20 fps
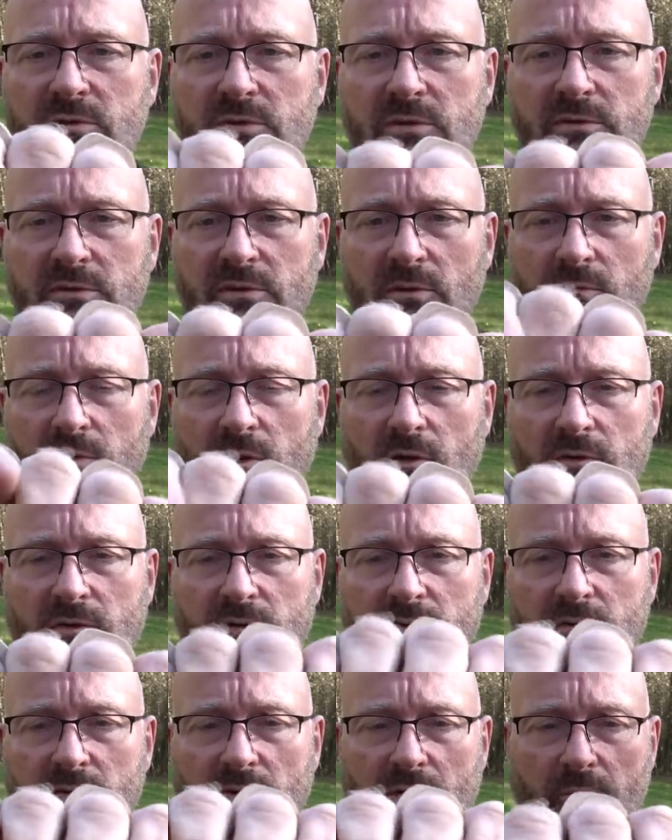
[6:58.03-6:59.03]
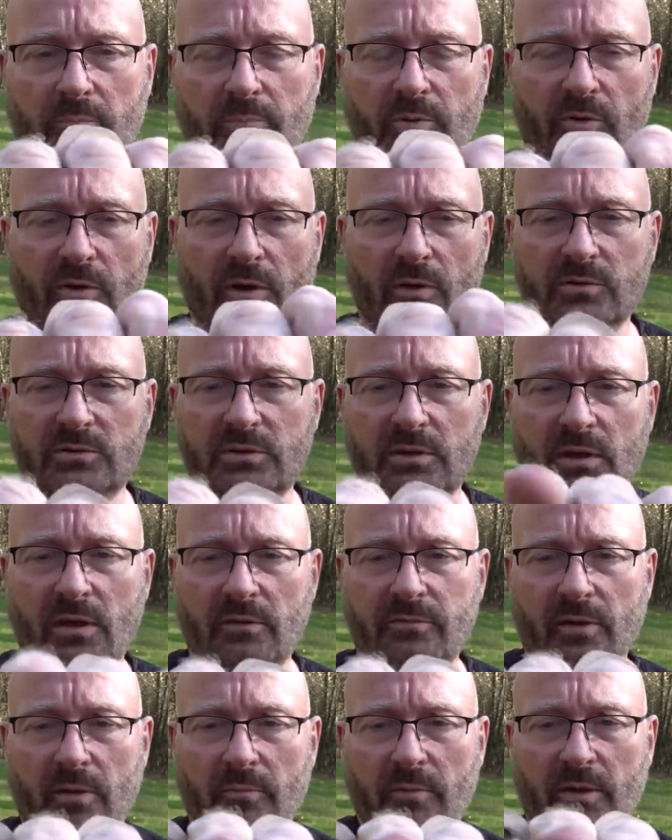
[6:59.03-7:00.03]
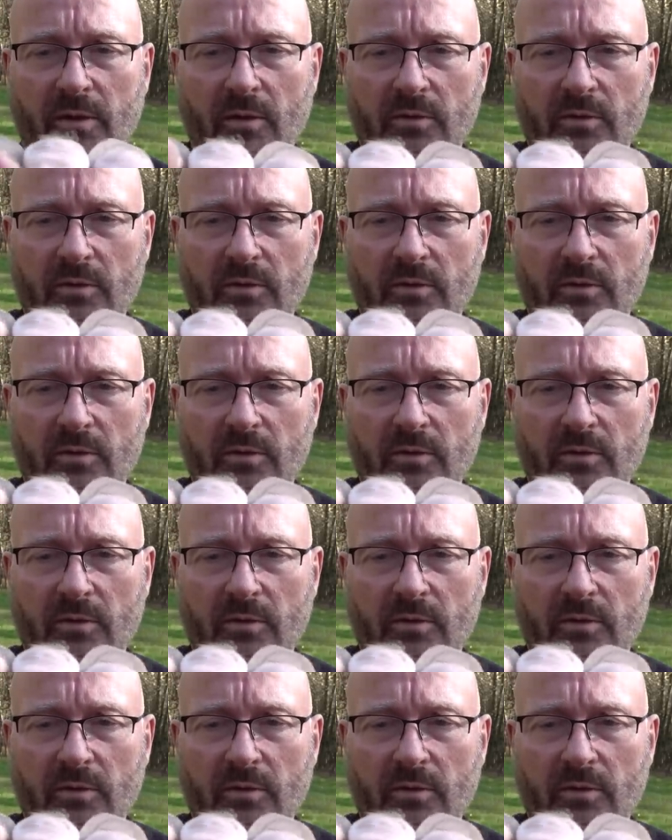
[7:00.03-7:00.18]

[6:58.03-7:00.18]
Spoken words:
so not pronounced enough, I mean